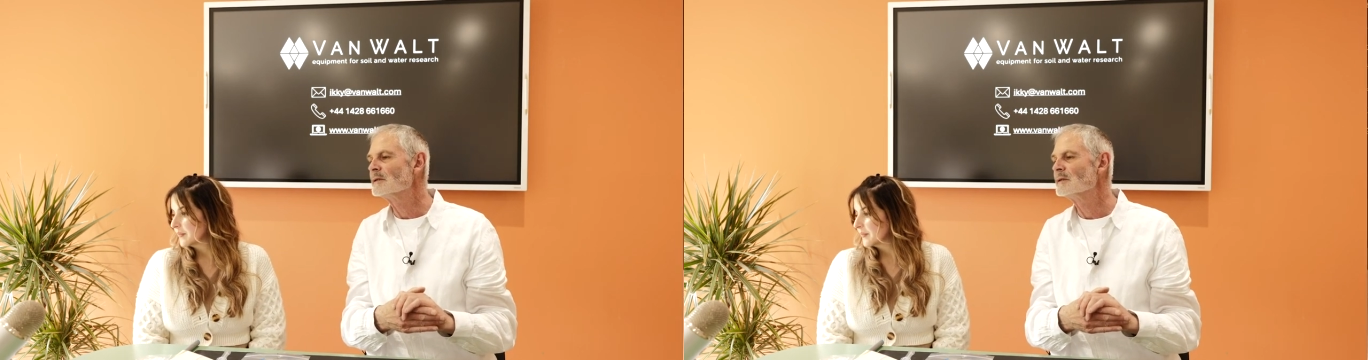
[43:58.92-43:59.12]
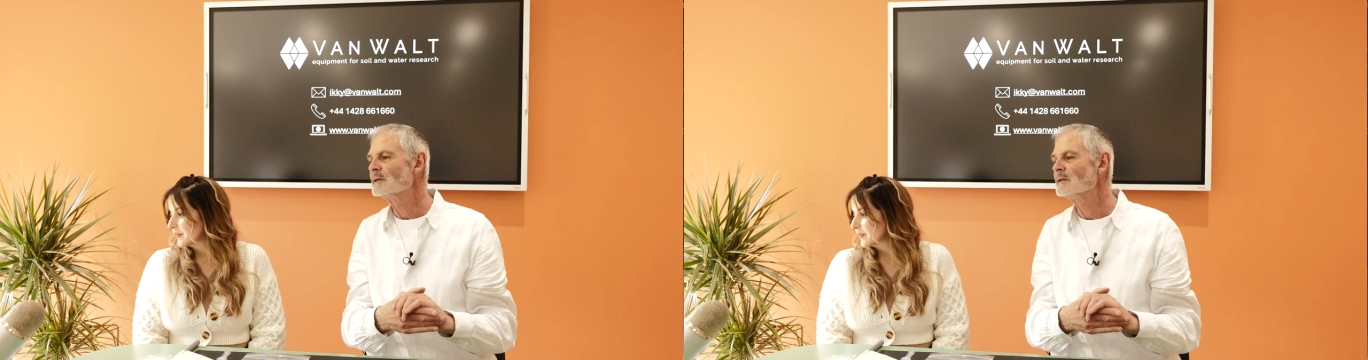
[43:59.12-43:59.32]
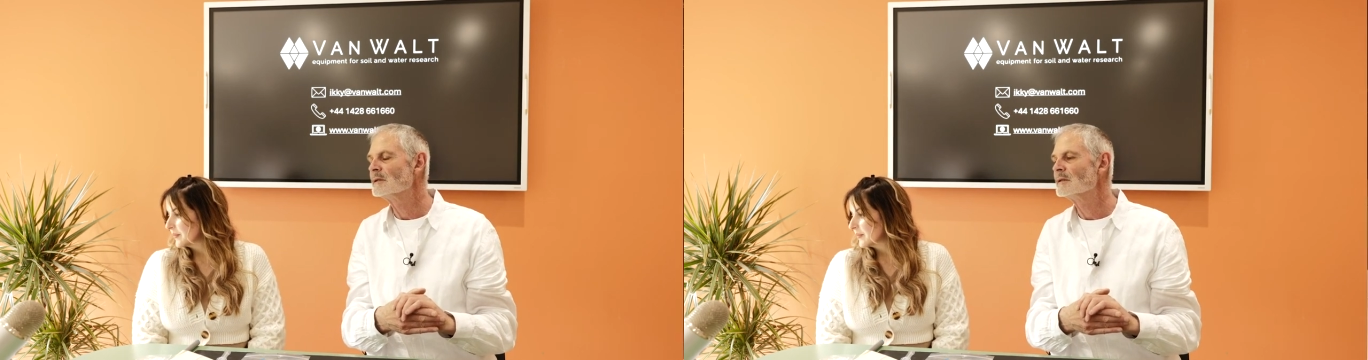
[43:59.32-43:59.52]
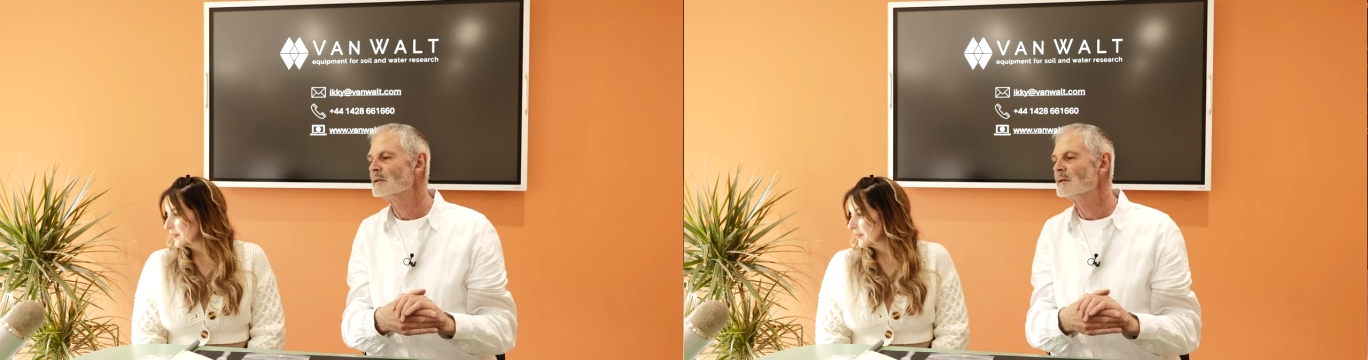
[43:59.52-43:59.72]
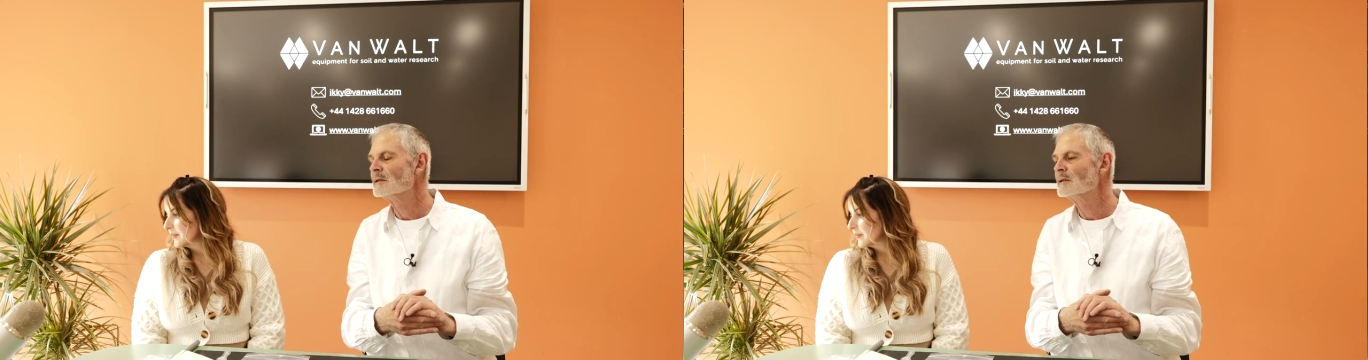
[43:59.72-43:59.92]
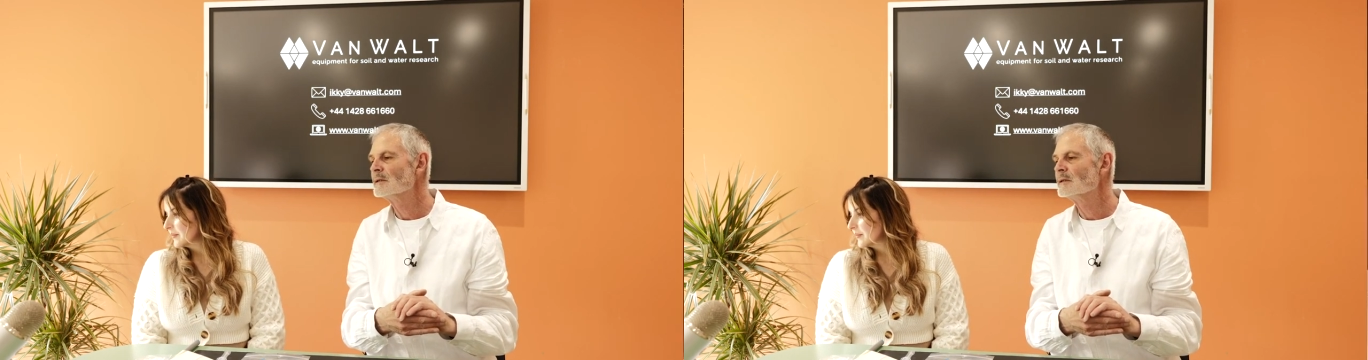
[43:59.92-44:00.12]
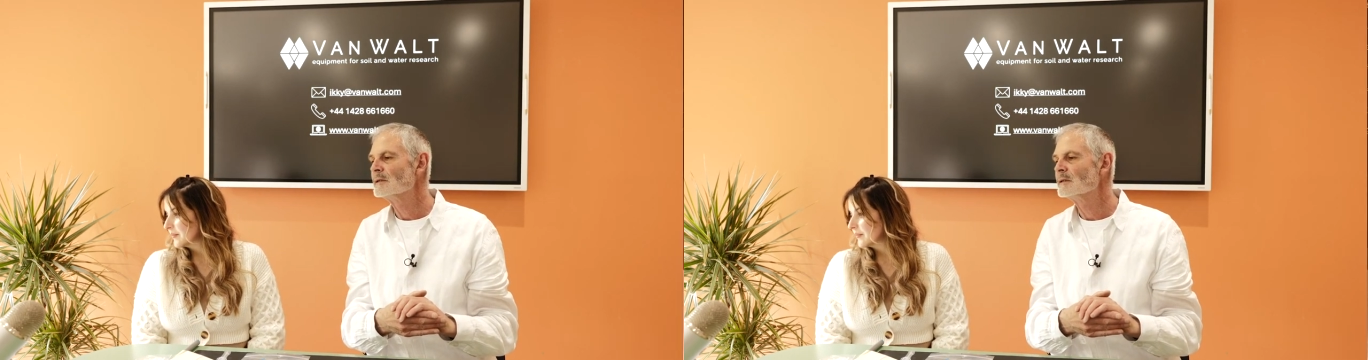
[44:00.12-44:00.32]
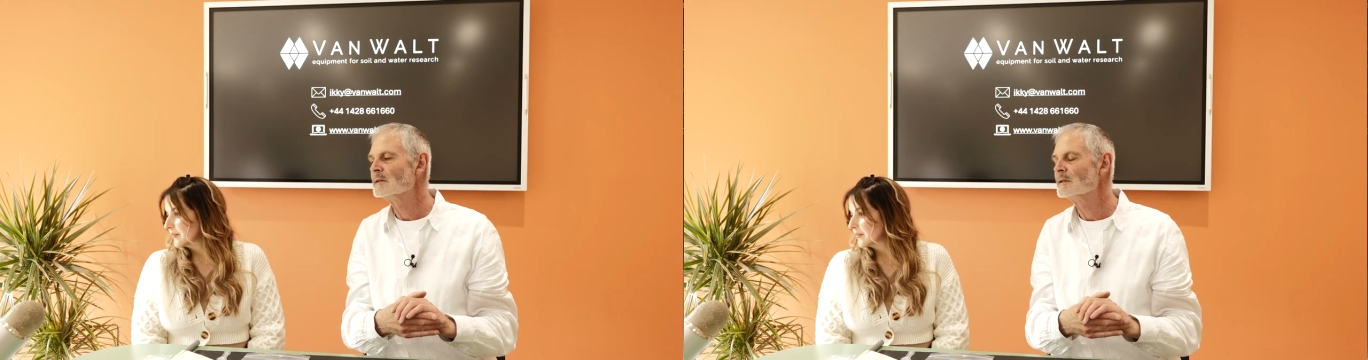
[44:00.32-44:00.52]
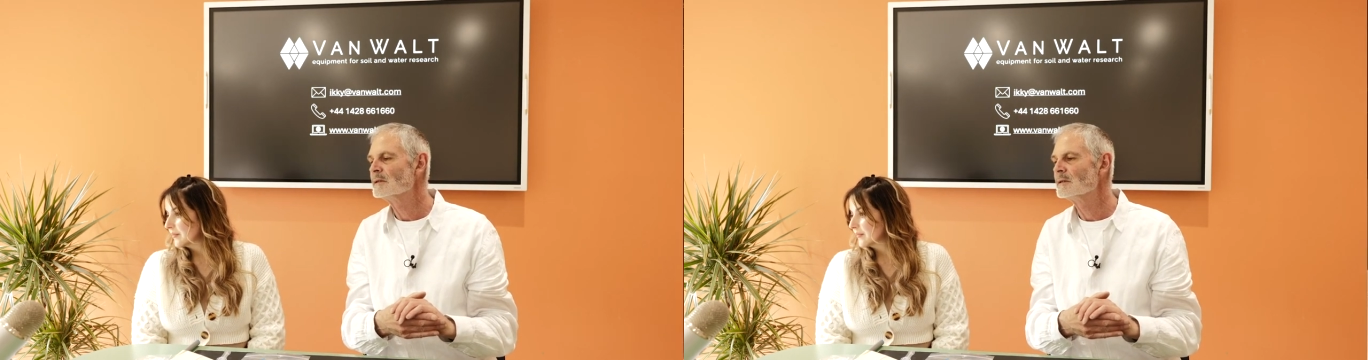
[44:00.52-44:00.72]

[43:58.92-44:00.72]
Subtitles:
[no speech]